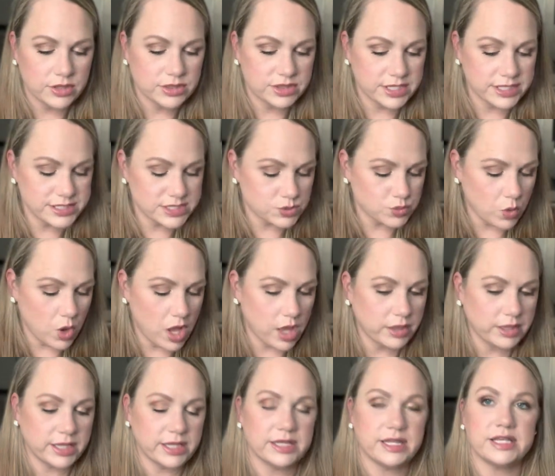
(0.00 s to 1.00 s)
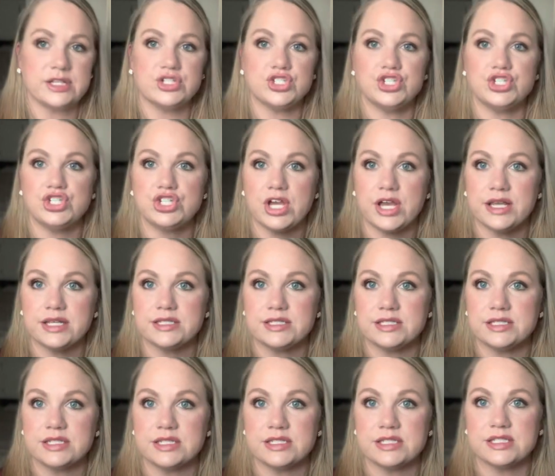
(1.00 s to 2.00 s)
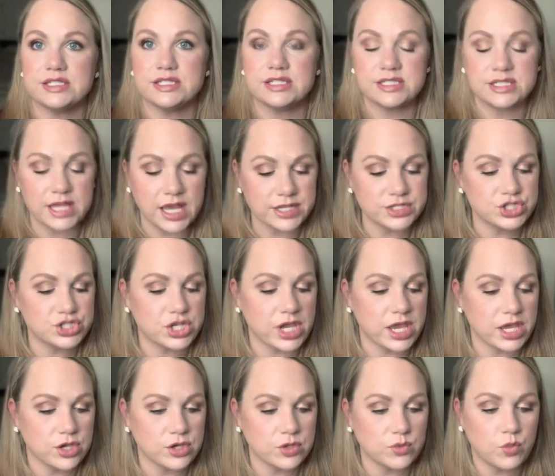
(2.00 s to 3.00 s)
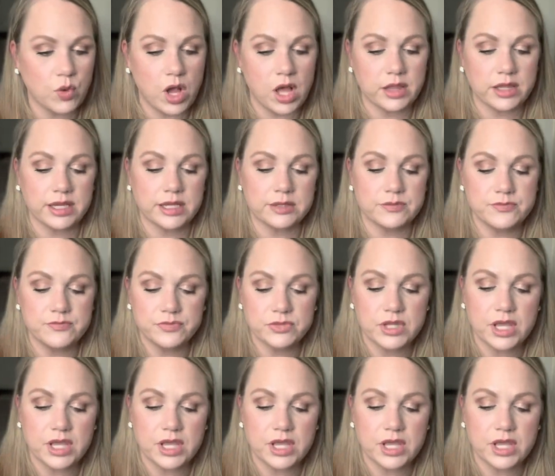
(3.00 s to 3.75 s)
This wallet is just such a good wallet.